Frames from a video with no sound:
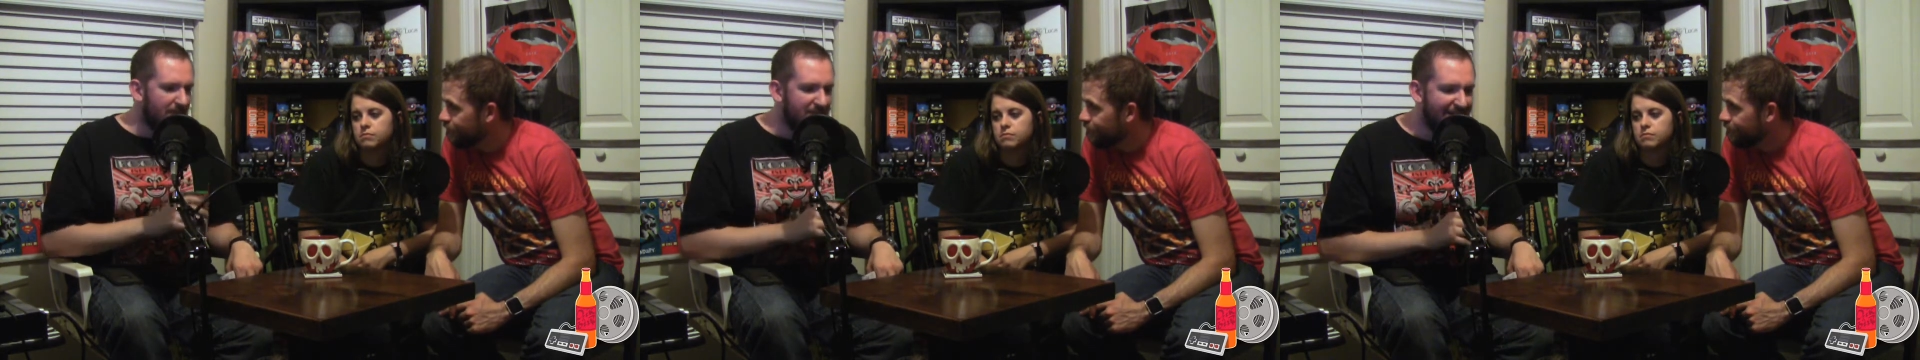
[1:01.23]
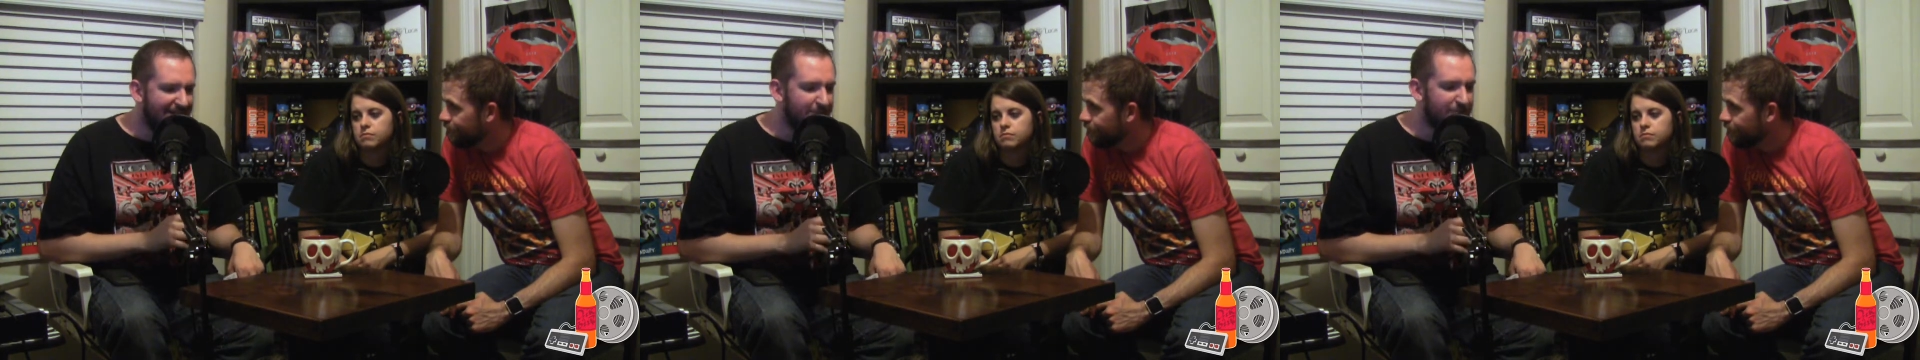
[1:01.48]

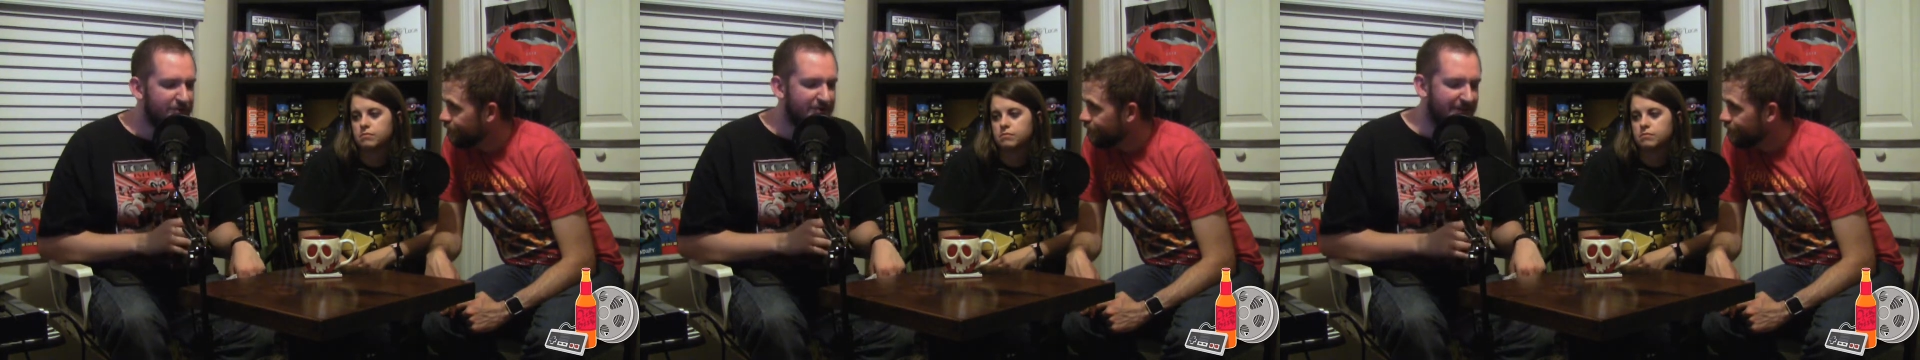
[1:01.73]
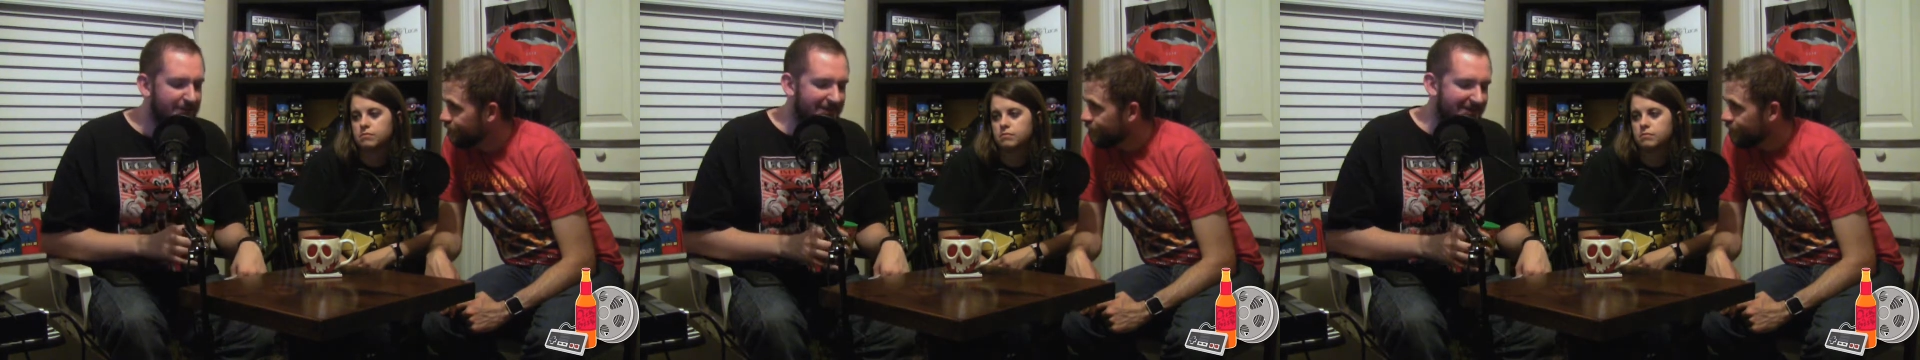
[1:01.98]
Speaker 1: Yeah, I'm sure I'll
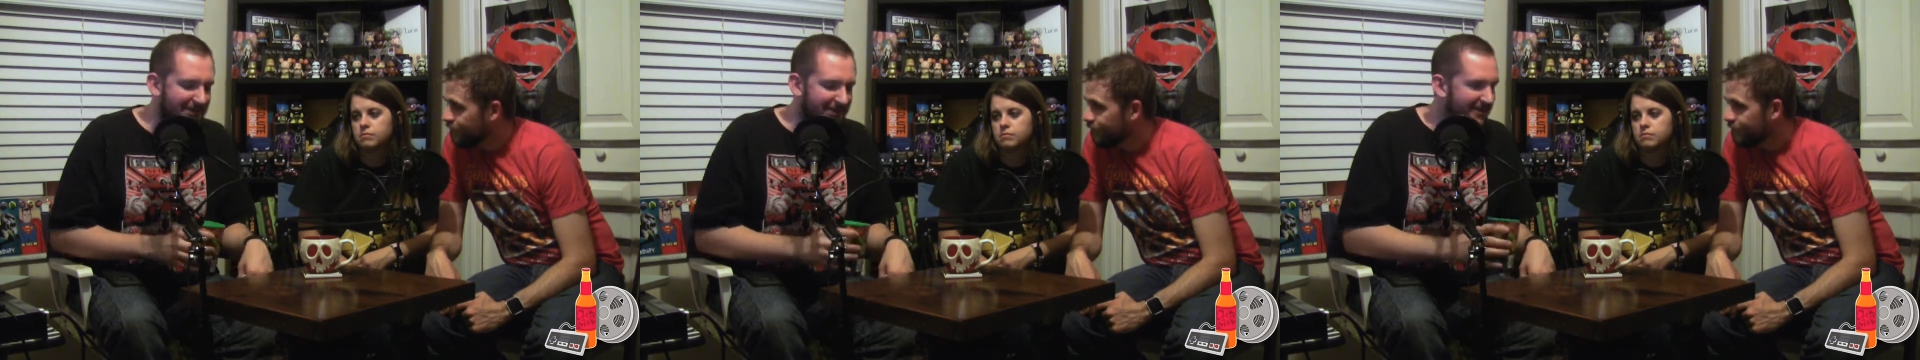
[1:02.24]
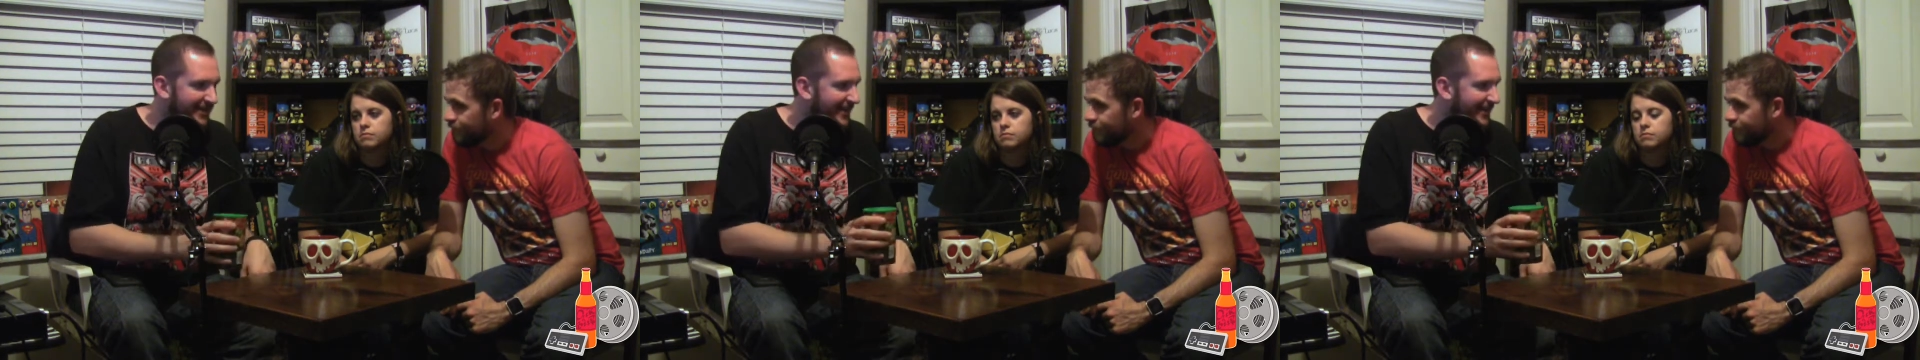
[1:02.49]
talk about
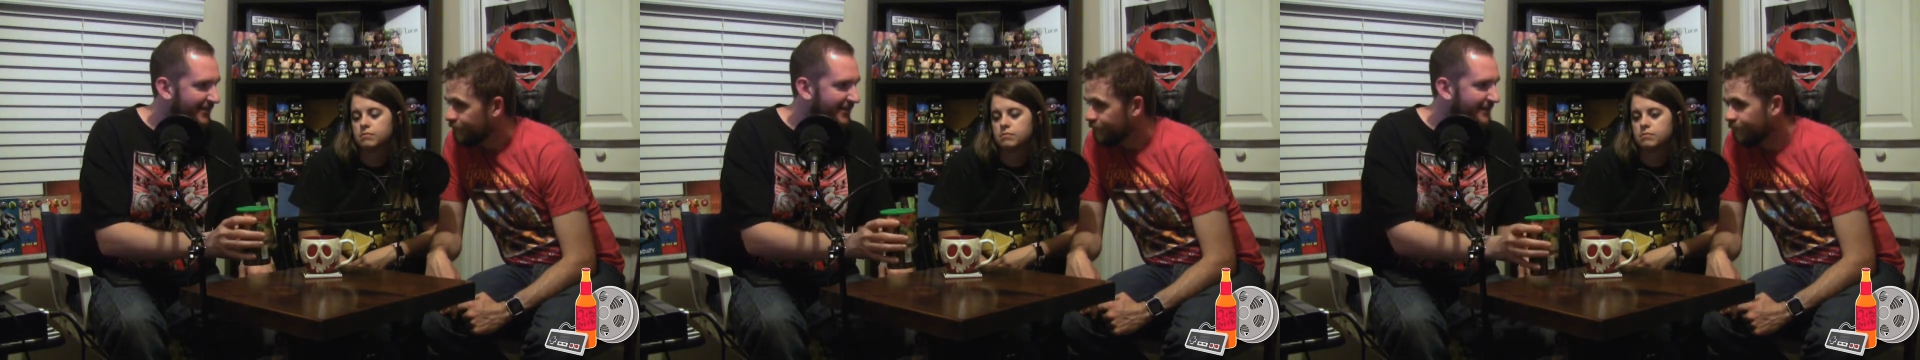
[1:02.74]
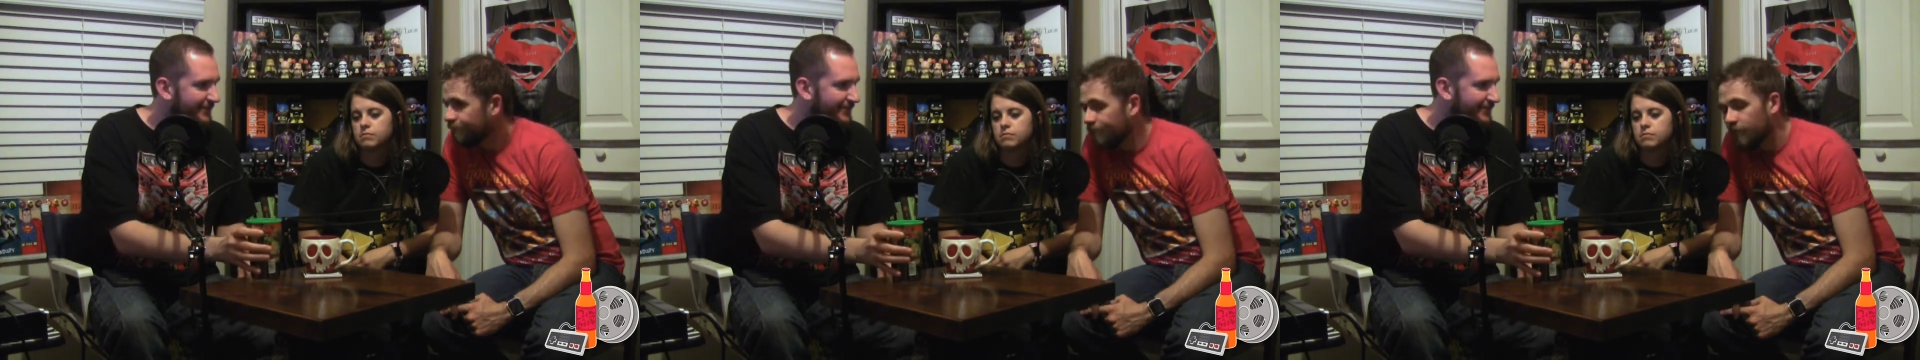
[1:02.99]
Zelda on that a
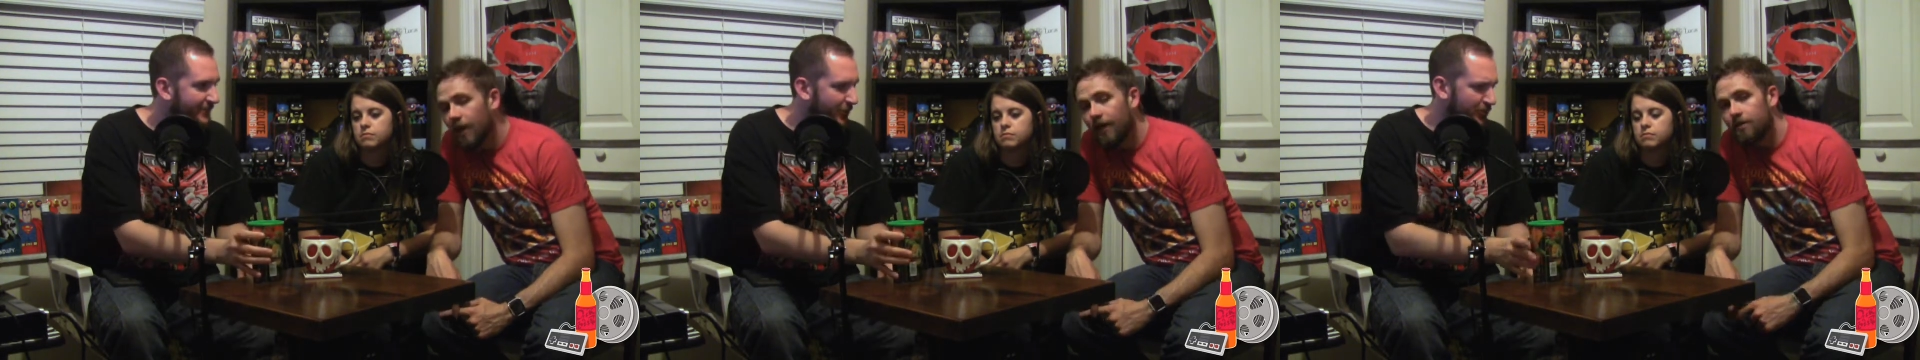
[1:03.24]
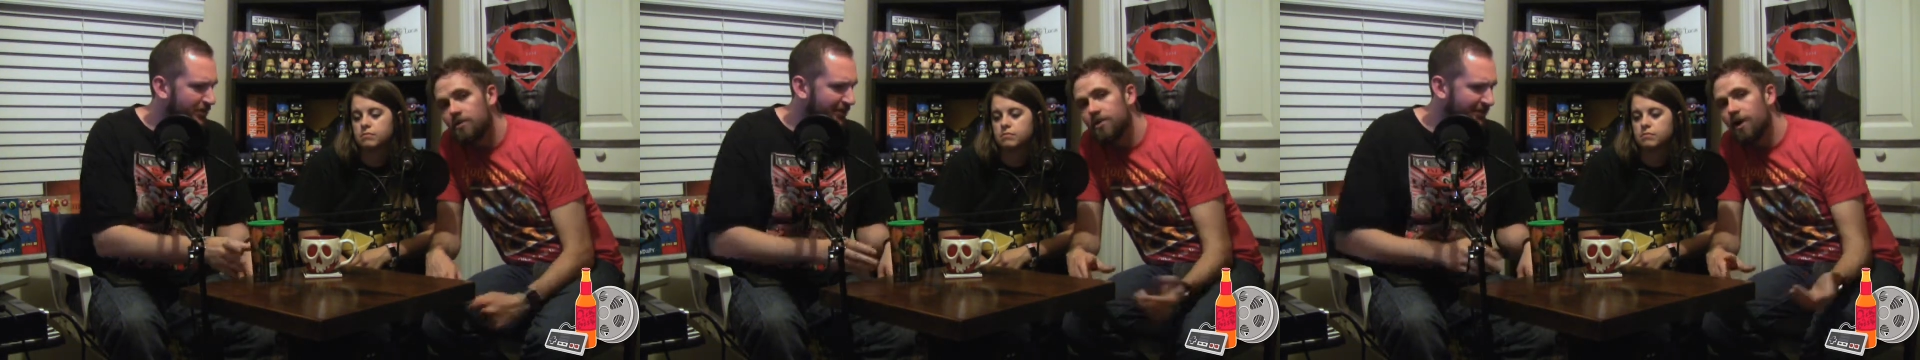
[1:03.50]
lot. Yeah,
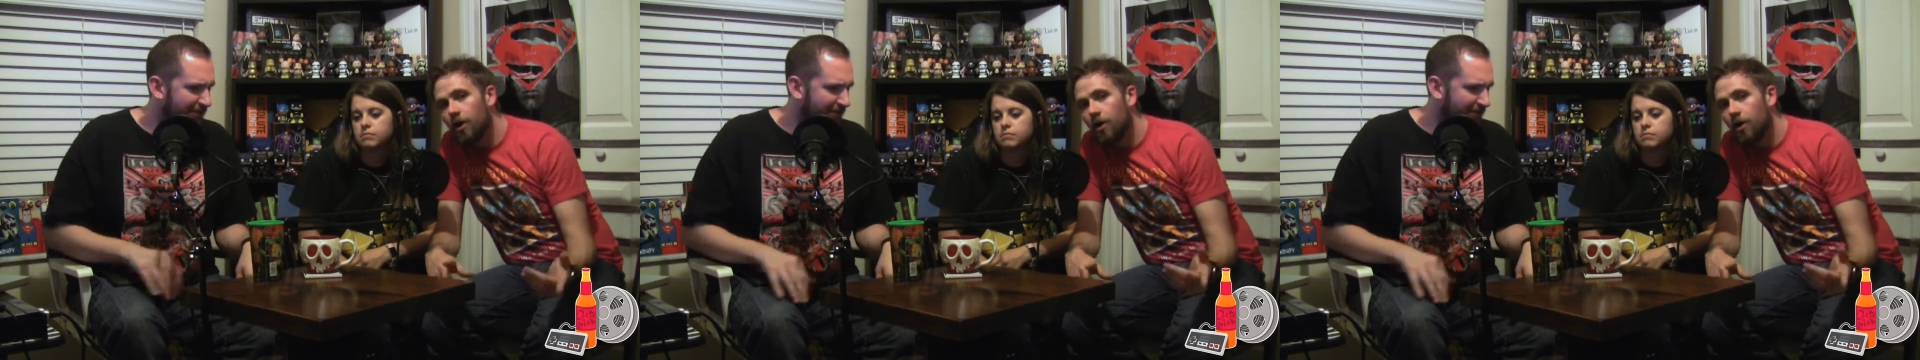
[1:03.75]
we're talking so,